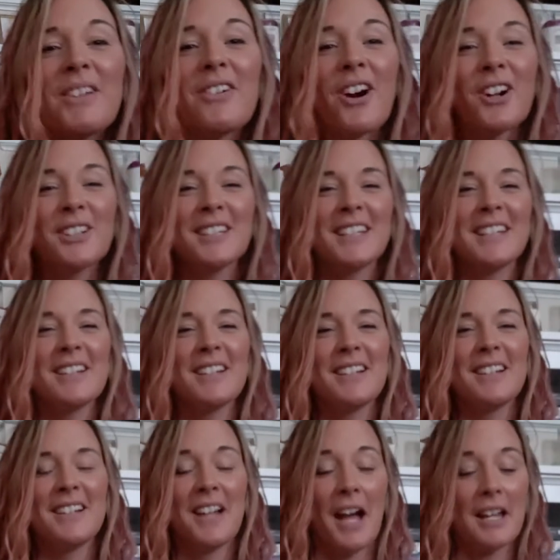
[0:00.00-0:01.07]
hardly
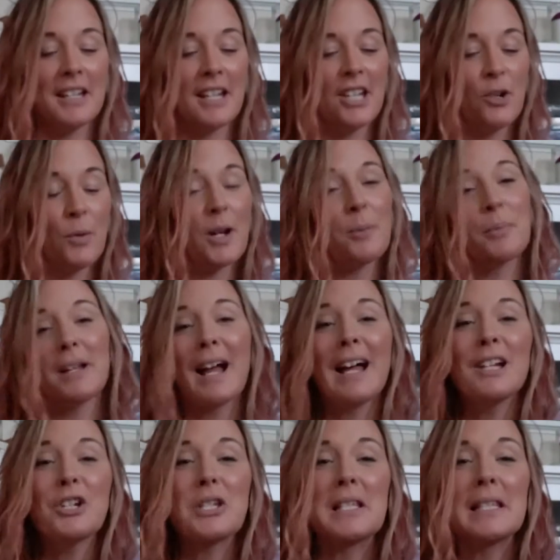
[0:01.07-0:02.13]
gotten anywhere, but
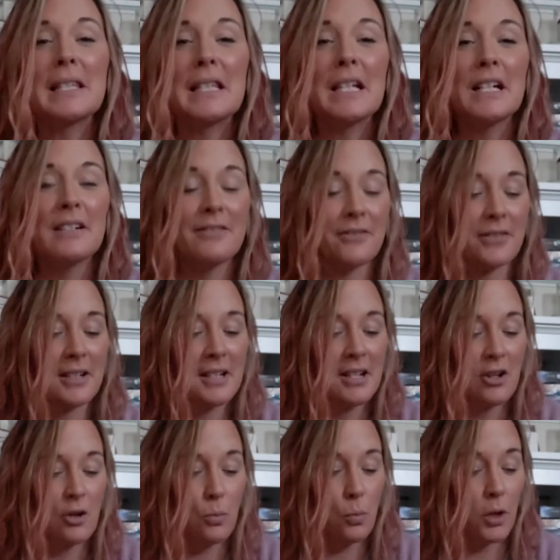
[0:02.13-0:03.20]
I just love
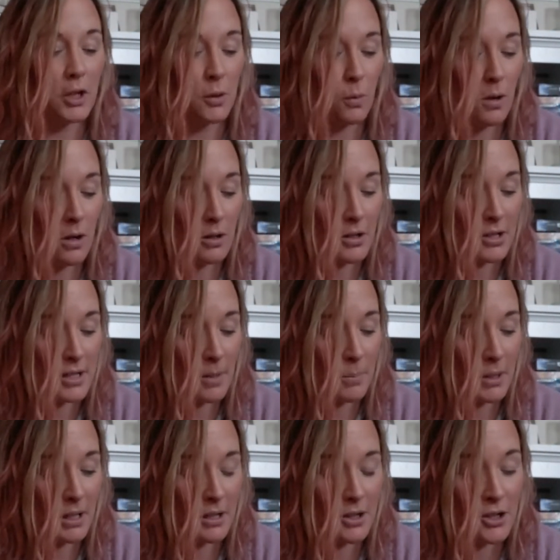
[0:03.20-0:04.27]
what you all are
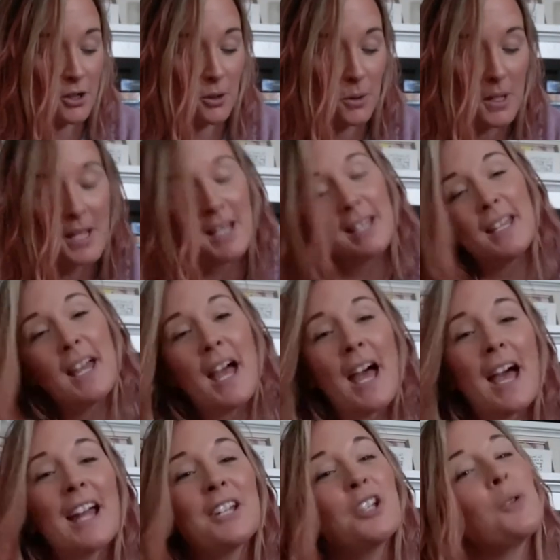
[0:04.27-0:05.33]
stepping into.
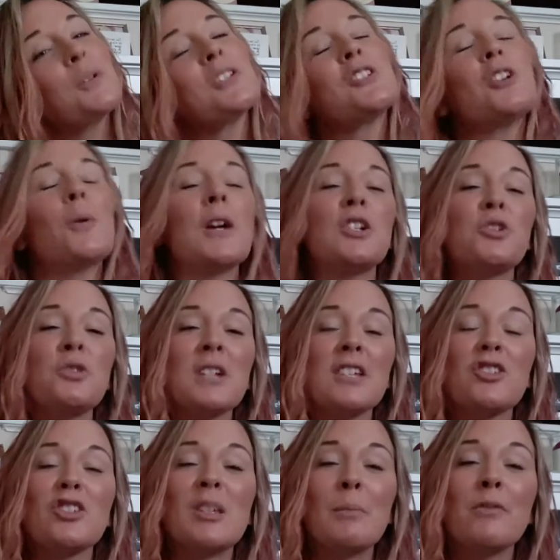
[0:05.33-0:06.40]
Yeah, and you know what's so interesting?
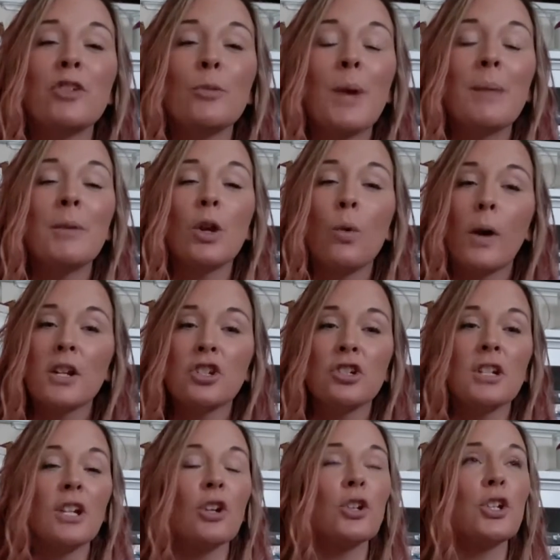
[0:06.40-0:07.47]
So some of you might be
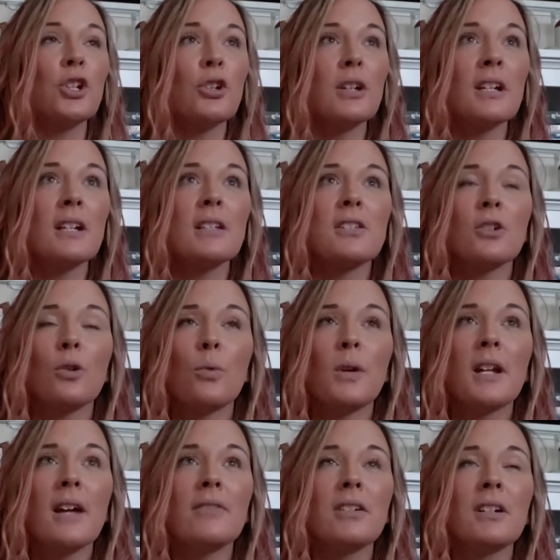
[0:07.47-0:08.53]
questioning or curious or
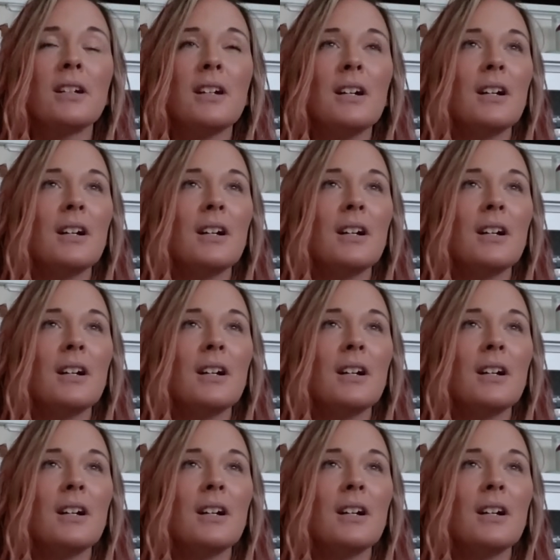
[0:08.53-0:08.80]
whatever.